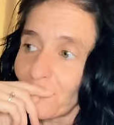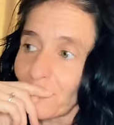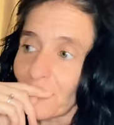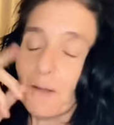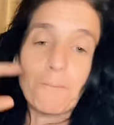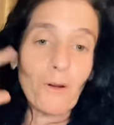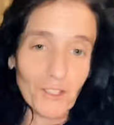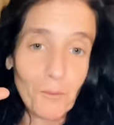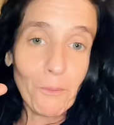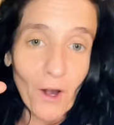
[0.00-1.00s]
the
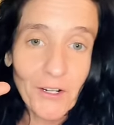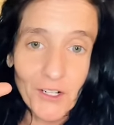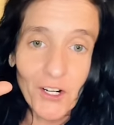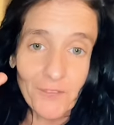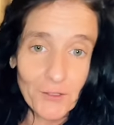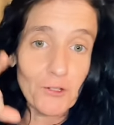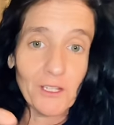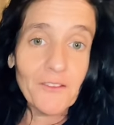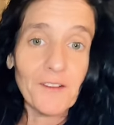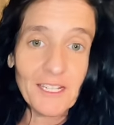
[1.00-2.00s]
your partner, if you
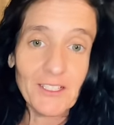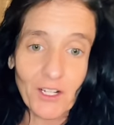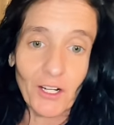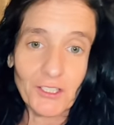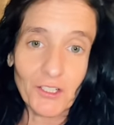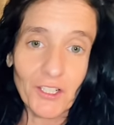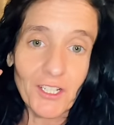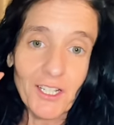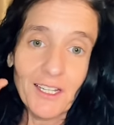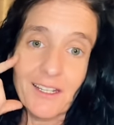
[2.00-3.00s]
live in his country,
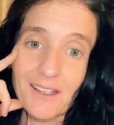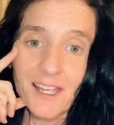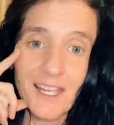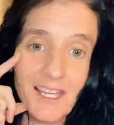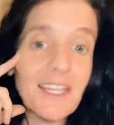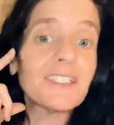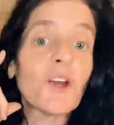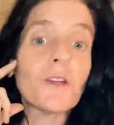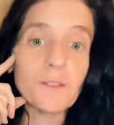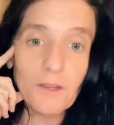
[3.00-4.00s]
he's
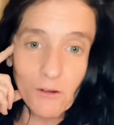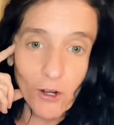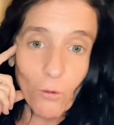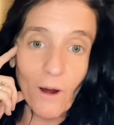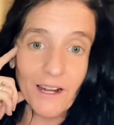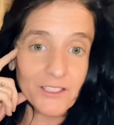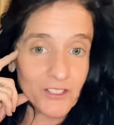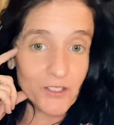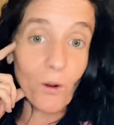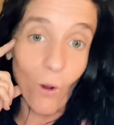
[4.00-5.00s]
going to be required to
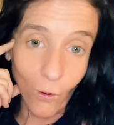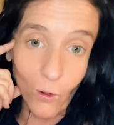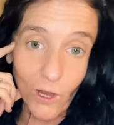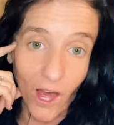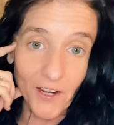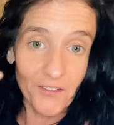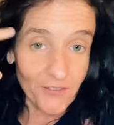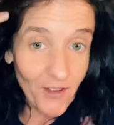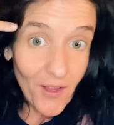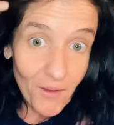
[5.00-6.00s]
do a whole lot
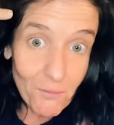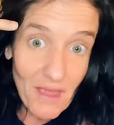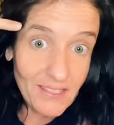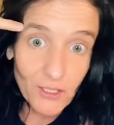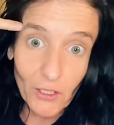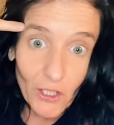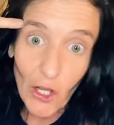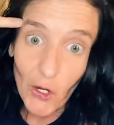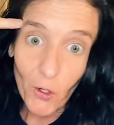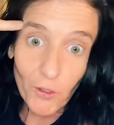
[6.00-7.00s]
of mental
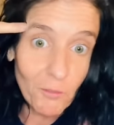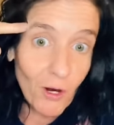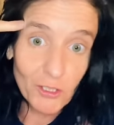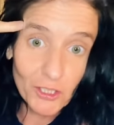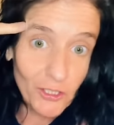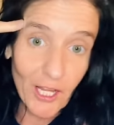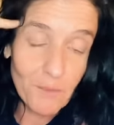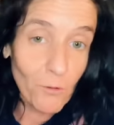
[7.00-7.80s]
load, emotional labor,